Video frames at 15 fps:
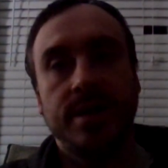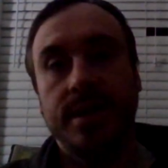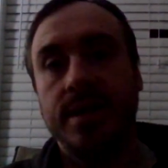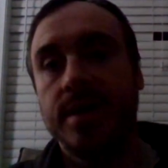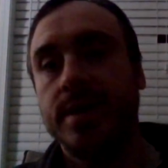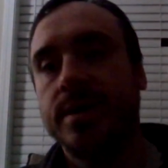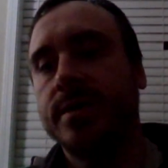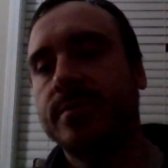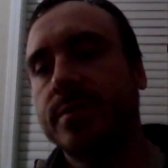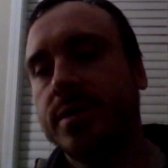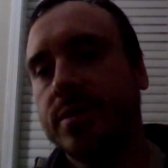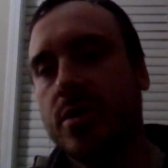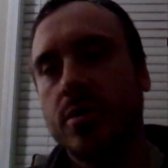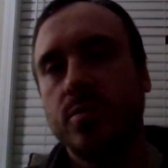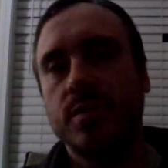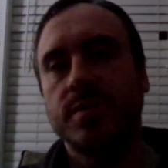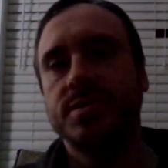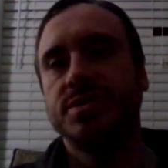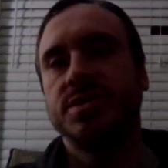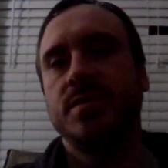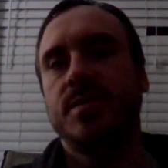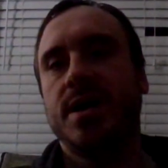along with
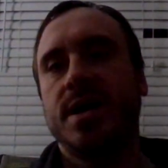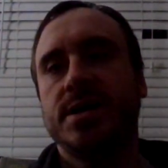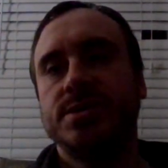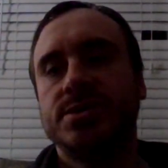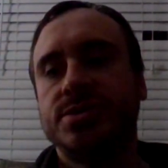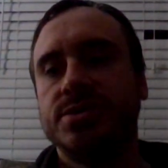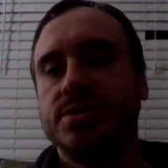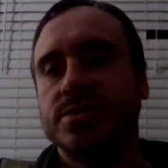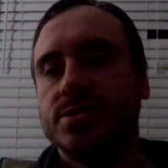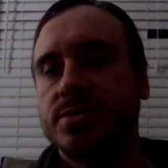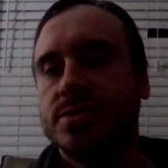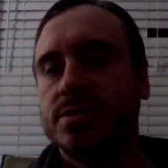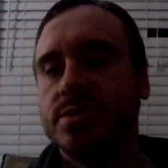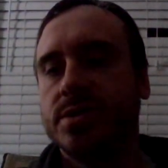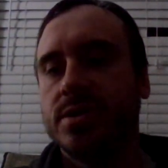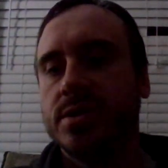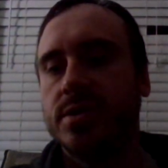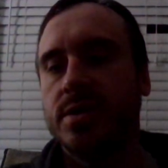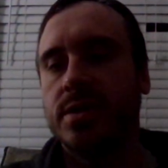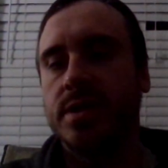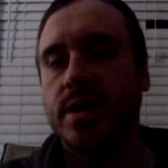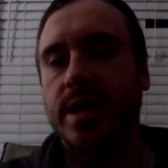Shamash
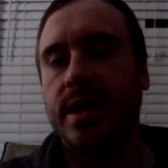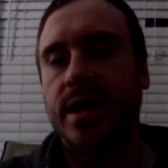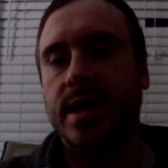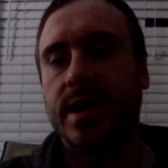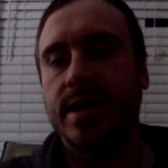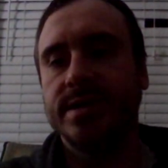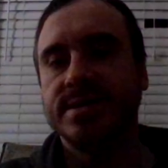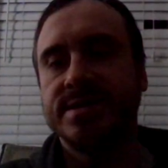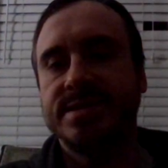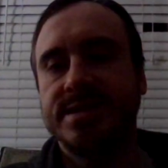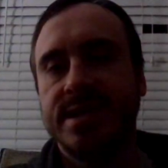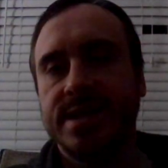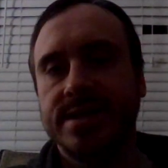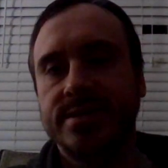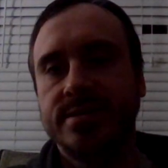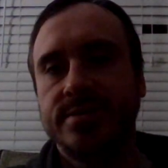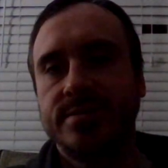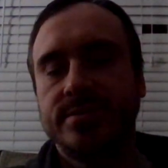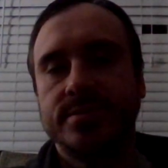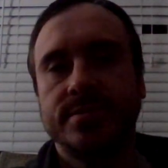and Sin.